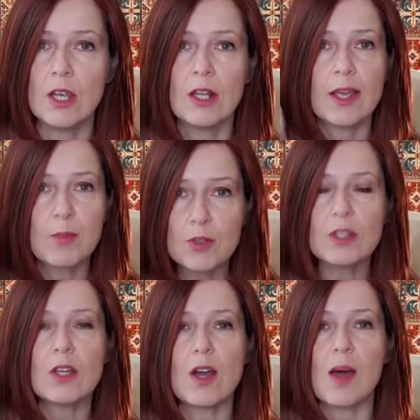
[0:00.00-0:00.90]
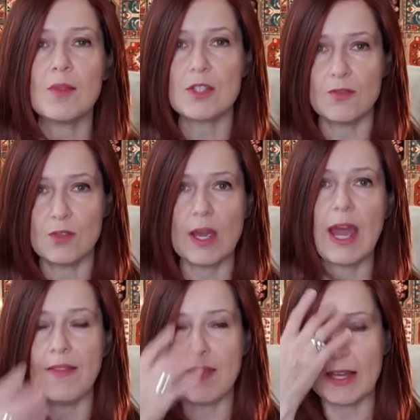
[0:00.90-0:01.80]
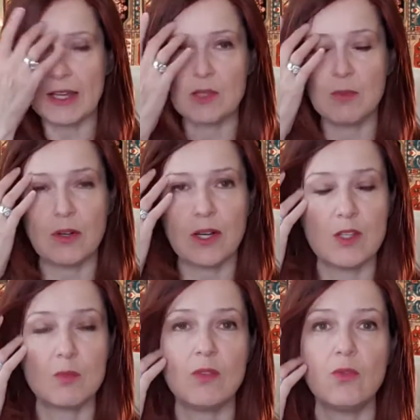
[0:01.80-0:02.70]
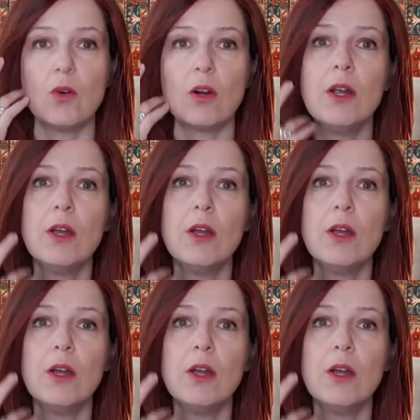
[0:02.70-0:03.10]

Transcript: Like, put in the comments if you had that experience before.